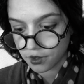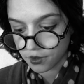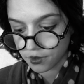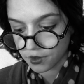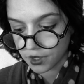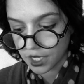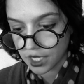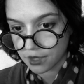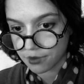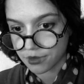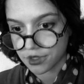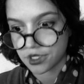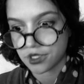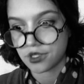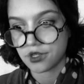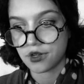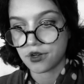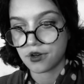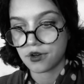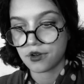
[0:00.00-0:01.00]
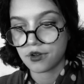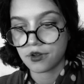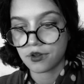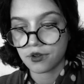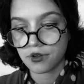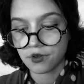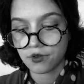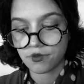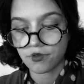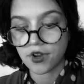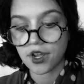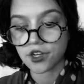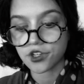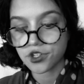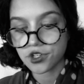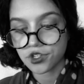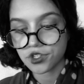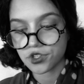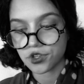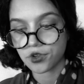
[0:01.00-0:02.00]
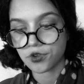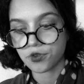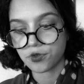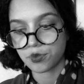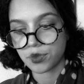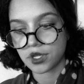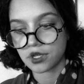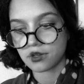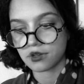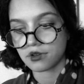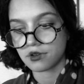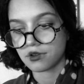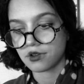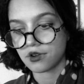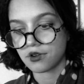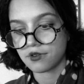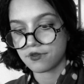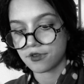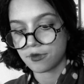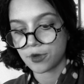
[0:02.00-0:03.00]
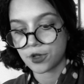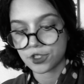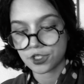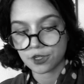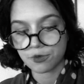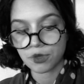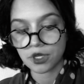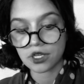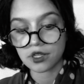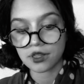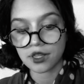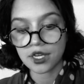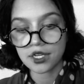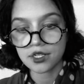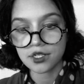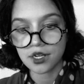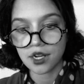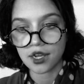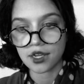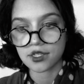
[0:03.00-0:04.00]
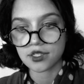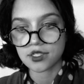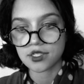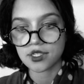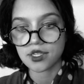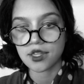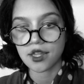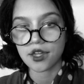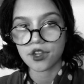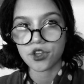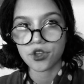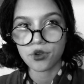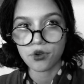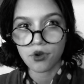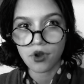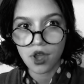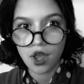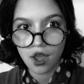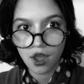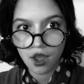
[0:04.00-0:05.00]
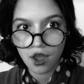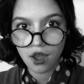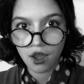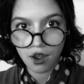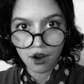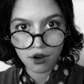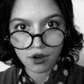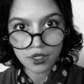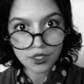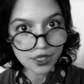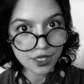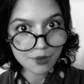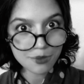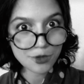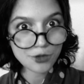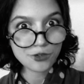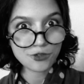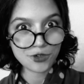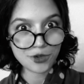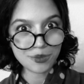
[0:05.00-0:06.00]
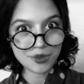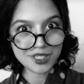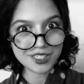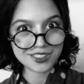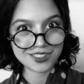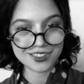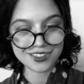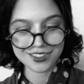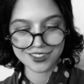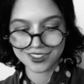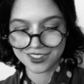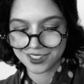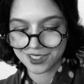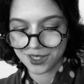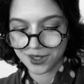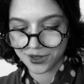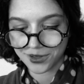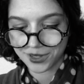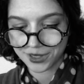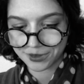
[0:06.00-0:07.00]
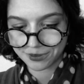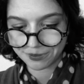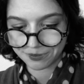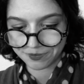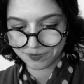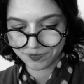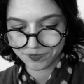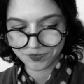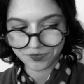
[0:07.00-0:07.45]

Okay, Mr. Rogers, you've been your information has been collected. I can see that you are in the mood for business. So um,